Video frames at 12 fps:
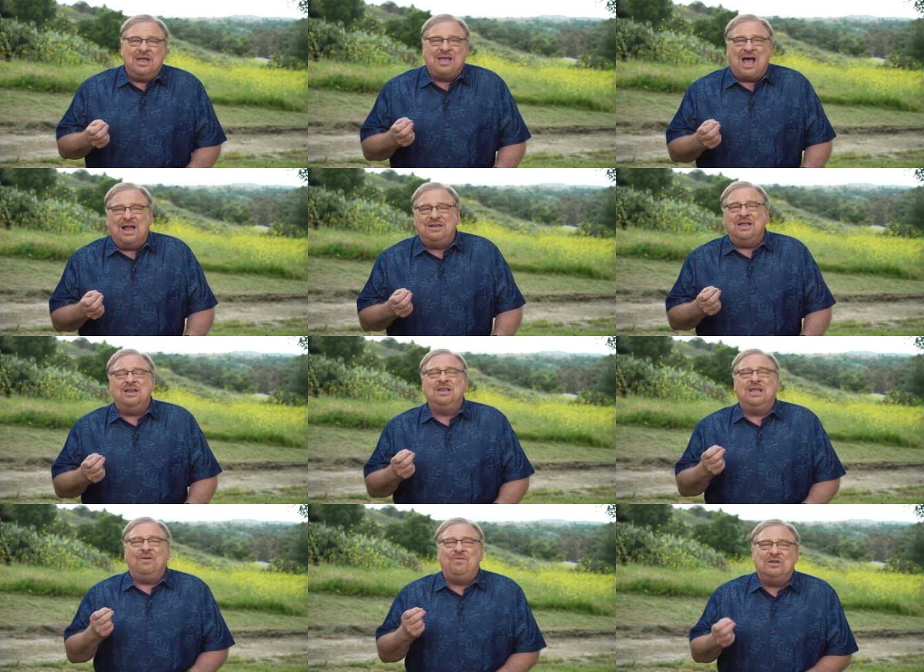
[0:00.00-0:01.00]
God
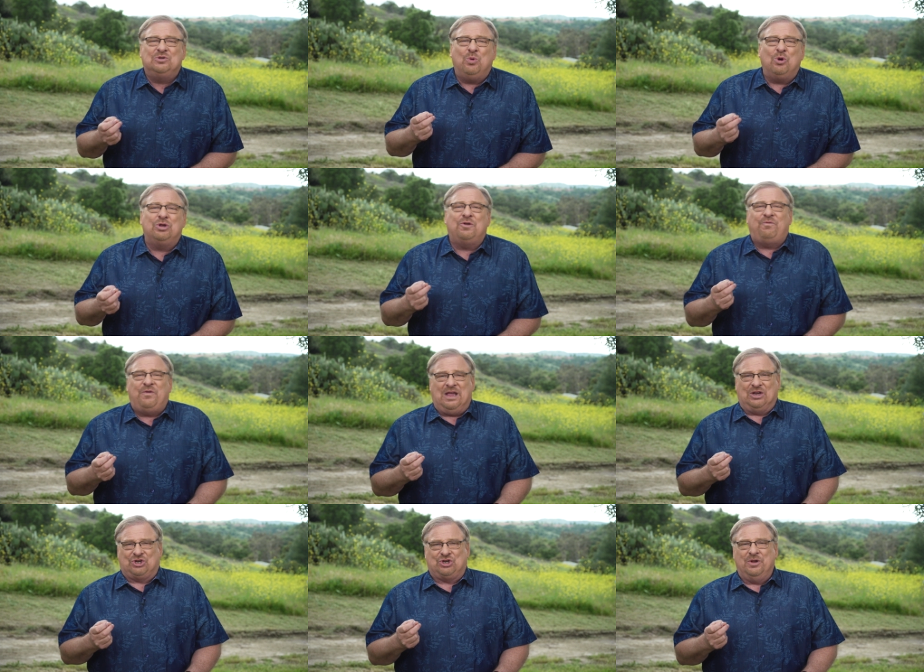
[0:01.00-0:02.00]
didn't give his word to
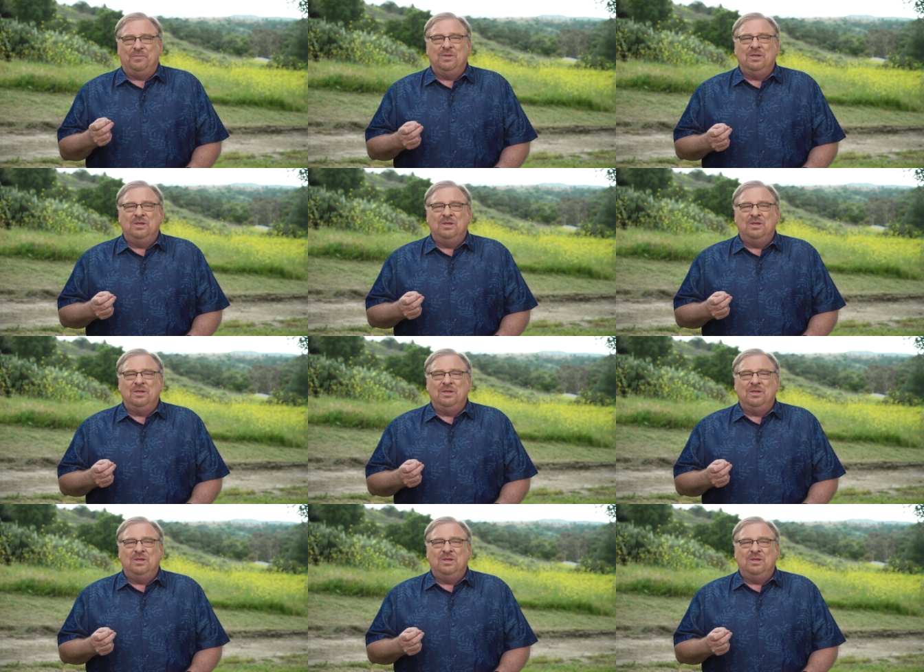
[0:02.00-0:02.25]
fish.